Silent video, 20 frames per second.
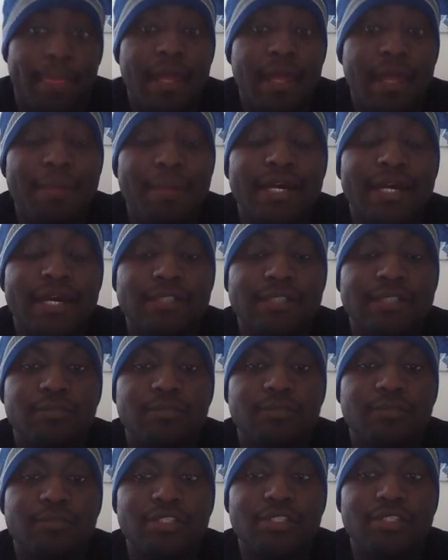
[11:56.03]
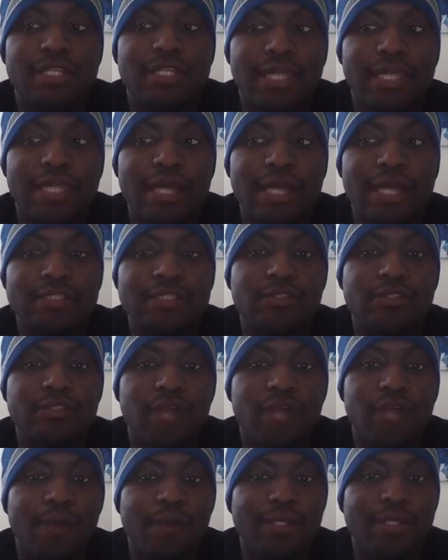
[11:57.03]
Yeah, because most of the kids who
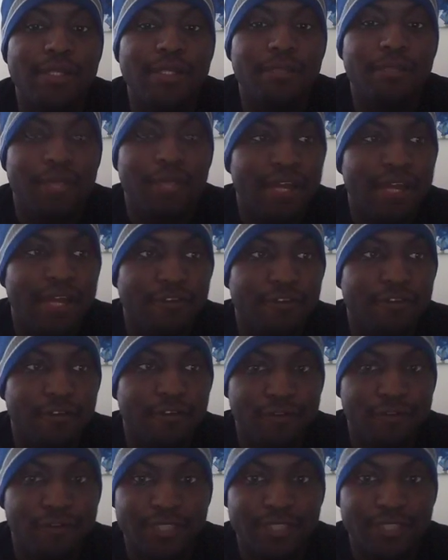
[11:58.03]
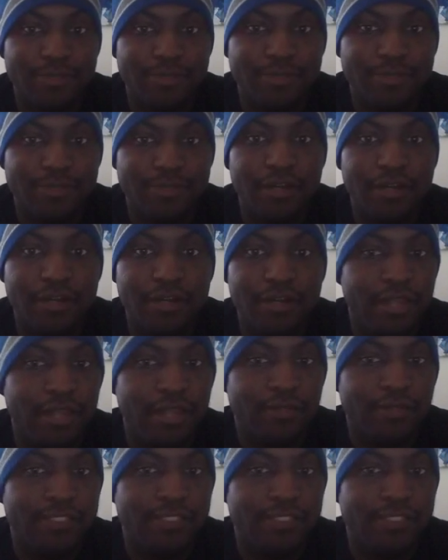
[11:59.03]
come in to play for a freshman year, they only